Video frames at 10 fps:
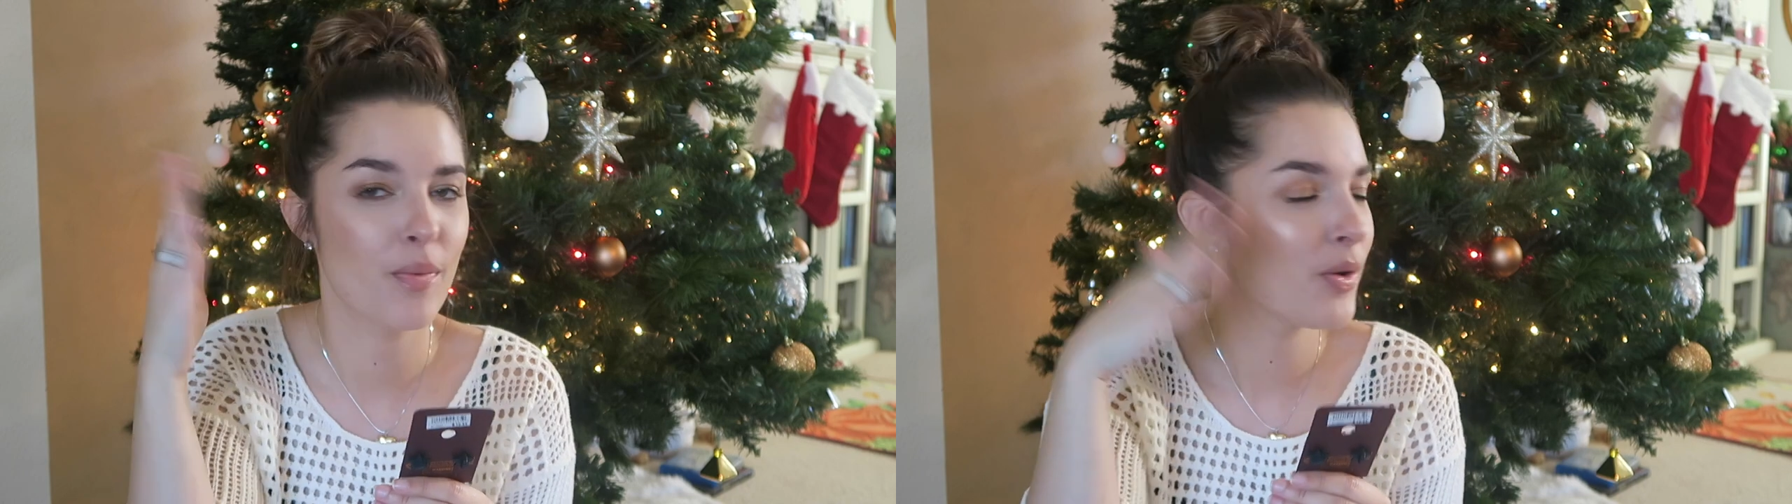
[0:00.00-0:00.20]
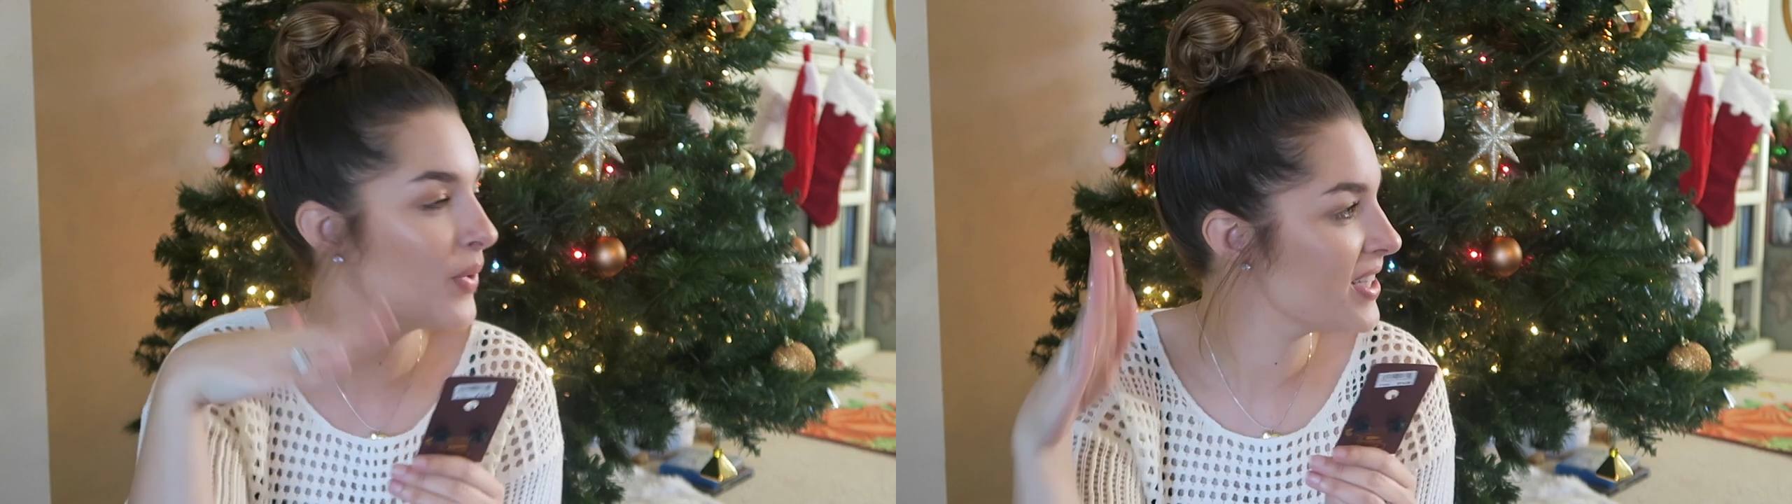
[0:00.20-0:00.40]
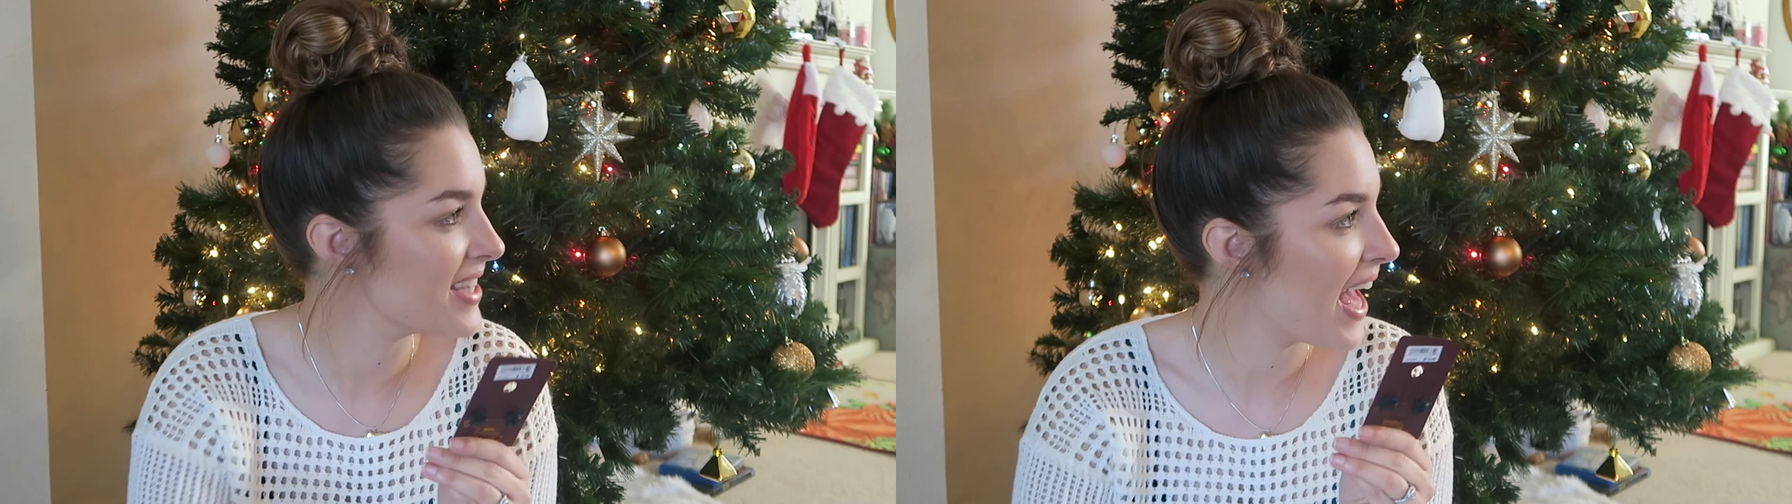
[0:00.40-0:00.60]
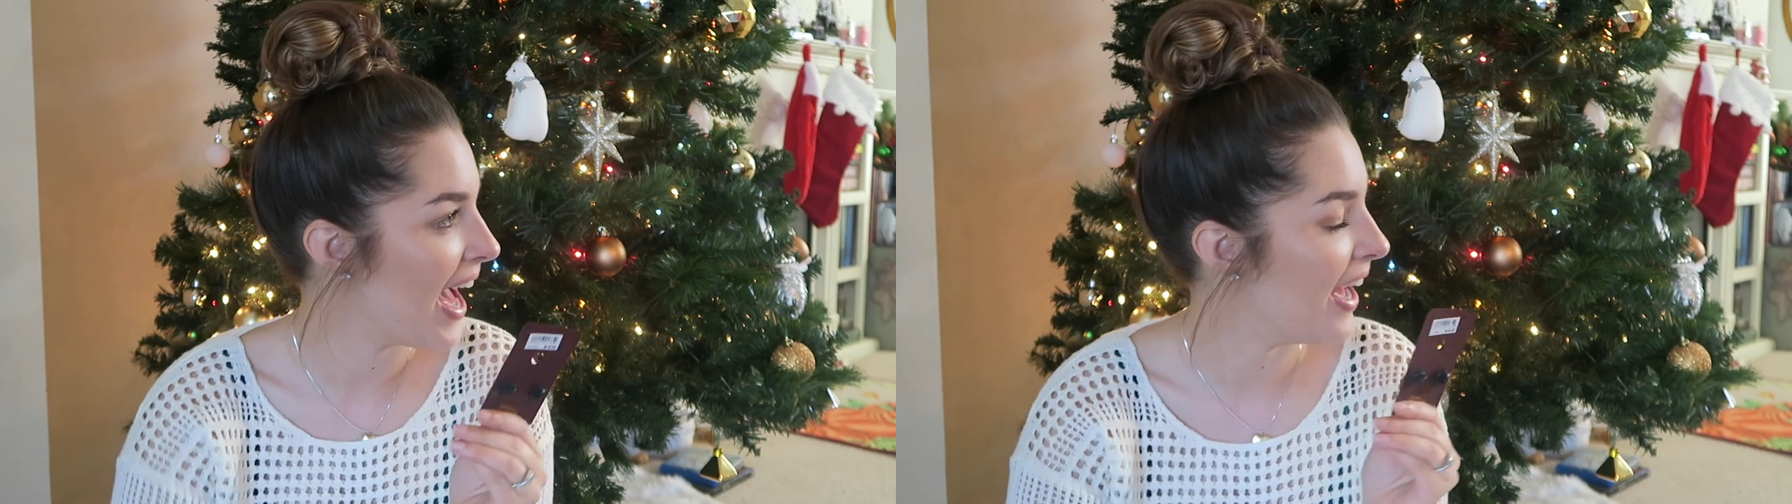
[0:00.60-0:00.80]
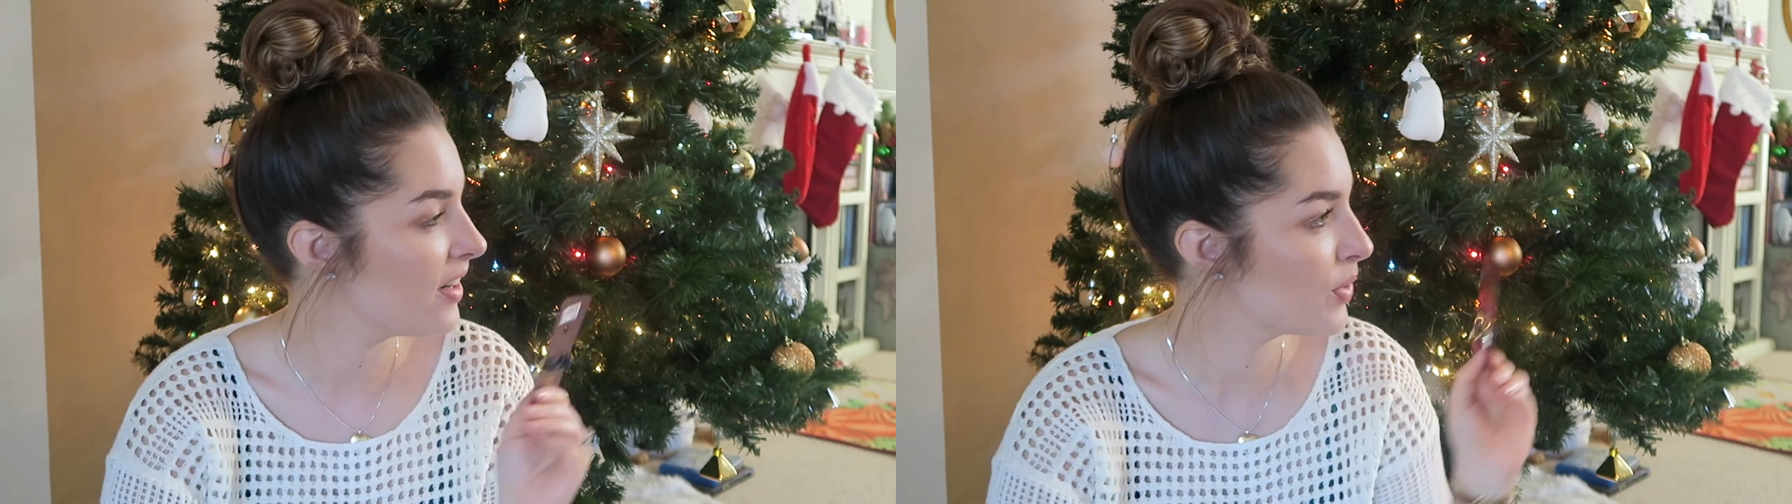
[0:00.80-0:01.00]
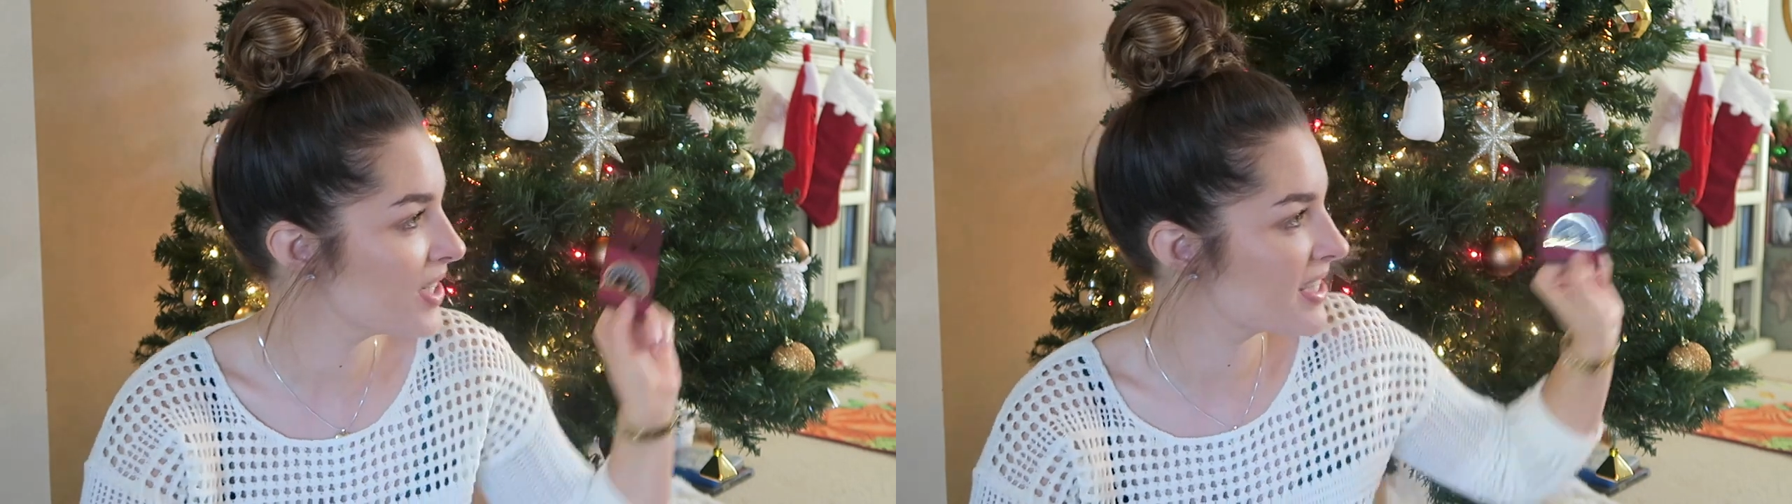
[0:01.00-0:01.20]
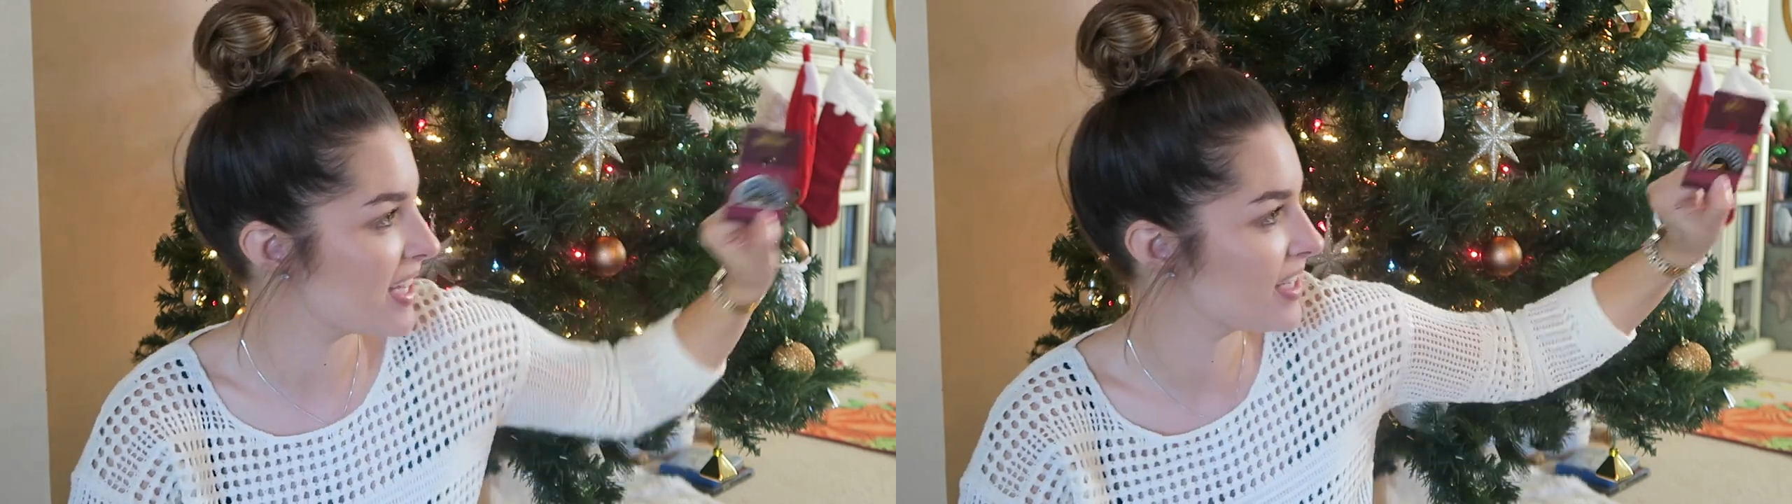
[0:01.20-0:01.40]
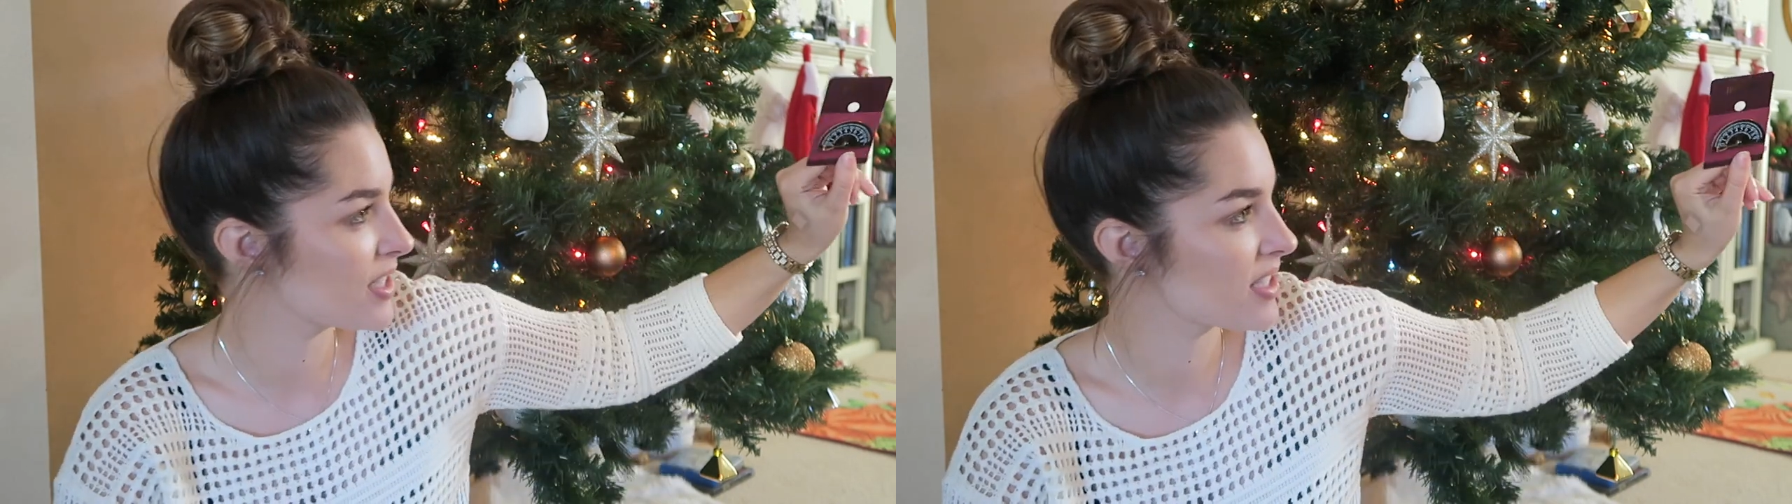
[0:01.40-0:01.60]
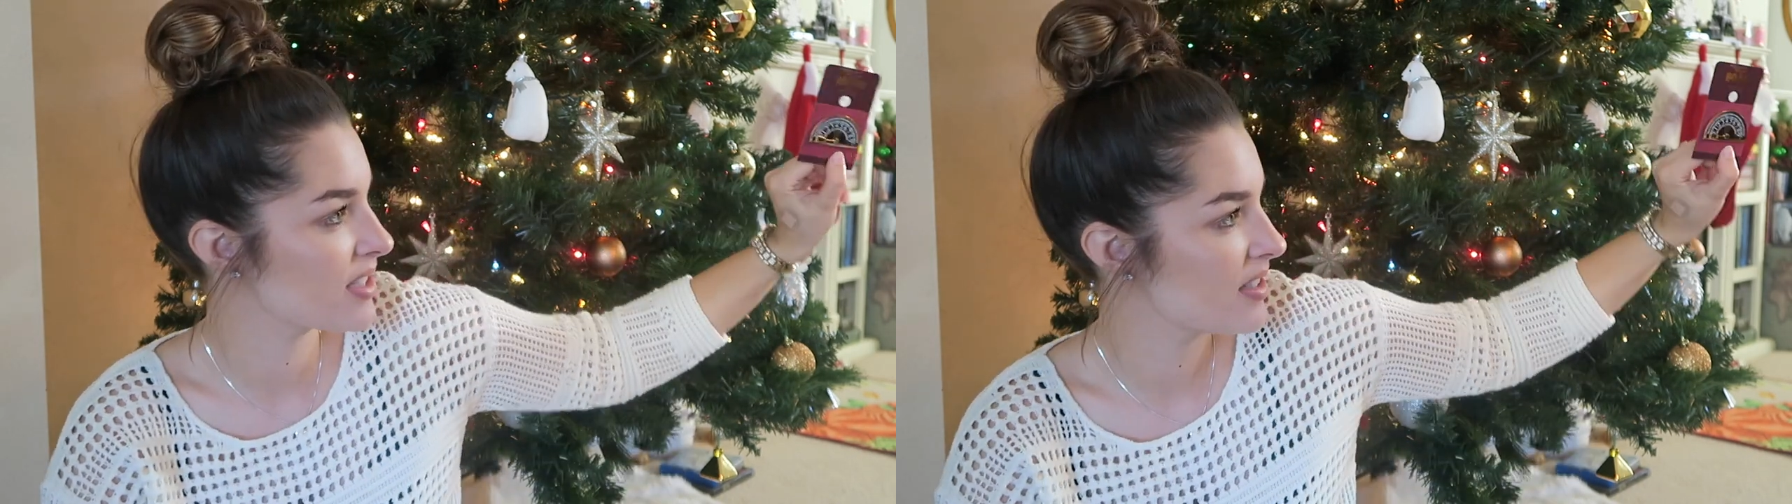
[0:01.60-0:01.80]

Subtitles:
What is that? What is this?